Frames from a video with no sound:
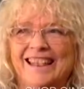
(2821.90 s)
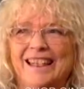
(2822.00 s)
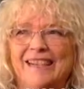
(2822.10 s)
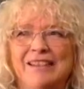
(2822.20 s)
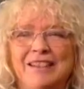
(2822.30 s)

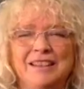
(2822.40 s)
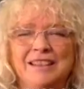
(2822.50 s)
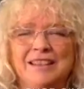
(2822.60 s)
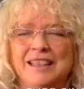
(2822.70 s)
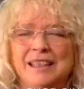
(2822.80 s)
I, I
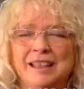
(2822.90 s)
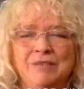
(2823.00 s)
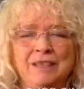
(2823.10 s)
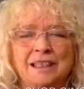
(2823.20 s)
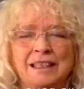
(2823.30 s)
just I
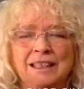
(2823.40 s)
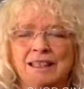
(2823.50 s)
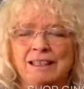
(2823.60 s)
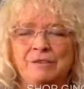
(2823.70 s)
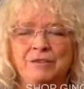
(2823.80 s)
really
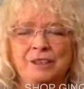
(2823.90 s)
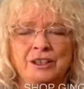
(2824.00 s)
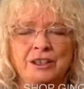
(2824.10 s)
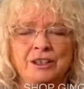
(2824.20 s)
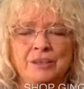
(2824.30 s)
need to
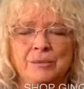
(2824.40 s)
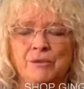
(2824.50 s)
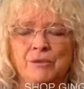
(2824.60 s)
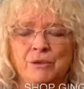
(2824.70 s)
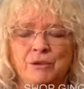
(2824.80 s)
finish this
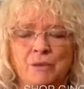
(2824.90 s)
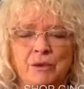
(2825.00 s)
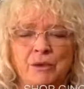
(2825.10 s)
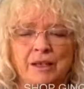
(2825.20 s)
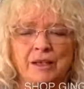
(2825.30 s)
before the
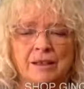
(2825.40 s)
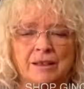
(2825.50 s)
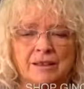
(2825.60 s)
morning.